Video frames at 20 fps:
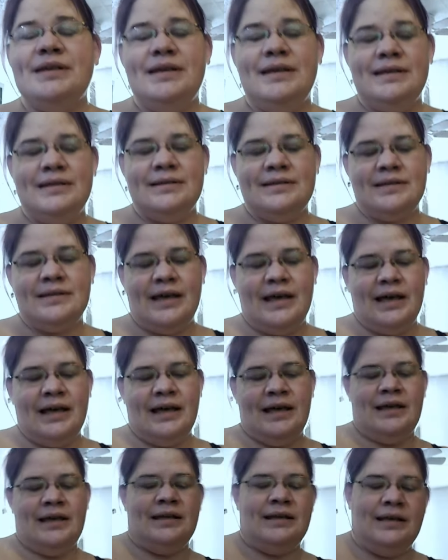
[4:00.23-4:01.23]
is
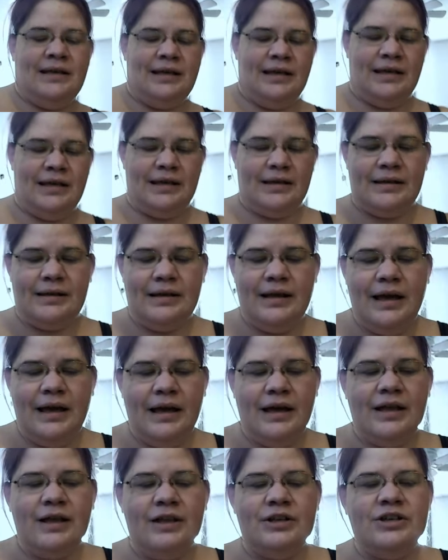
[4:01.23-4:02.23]
that
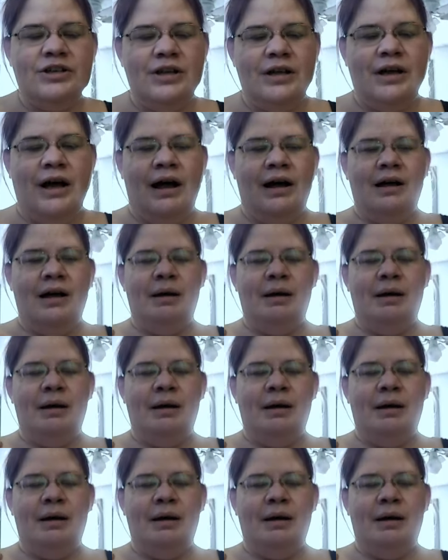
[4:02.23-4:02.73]
uh,